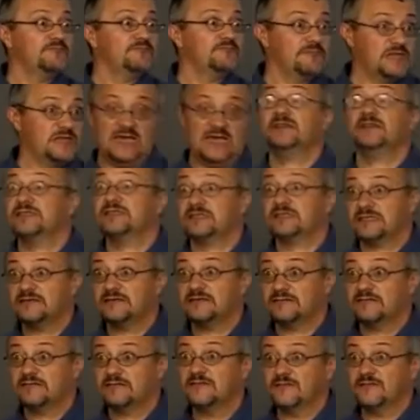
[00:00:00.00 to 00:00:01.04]
Yes,
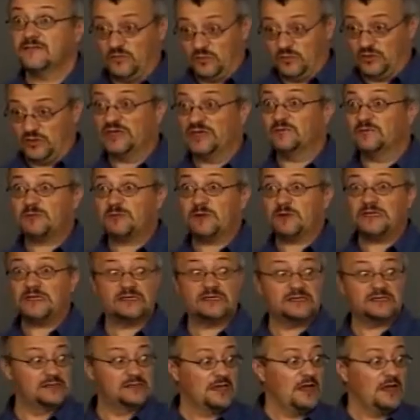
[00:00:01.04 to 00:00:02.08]
for some species.